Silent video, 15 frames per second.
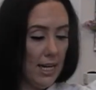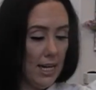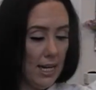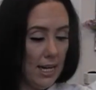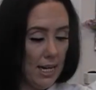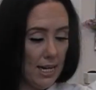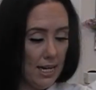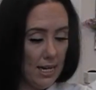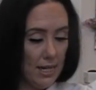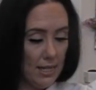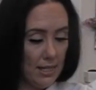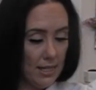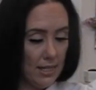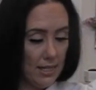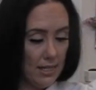And
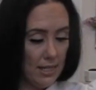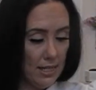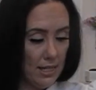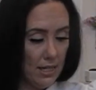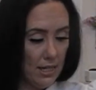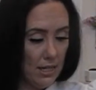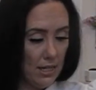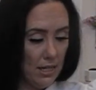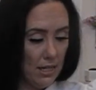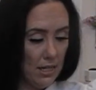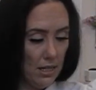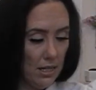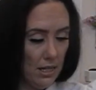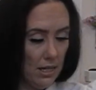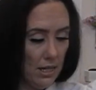let's see.
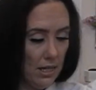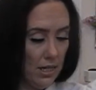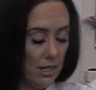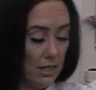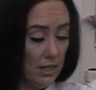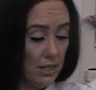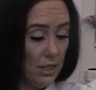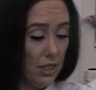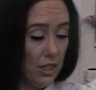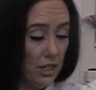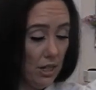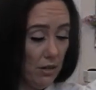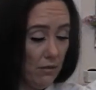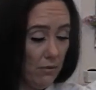It is good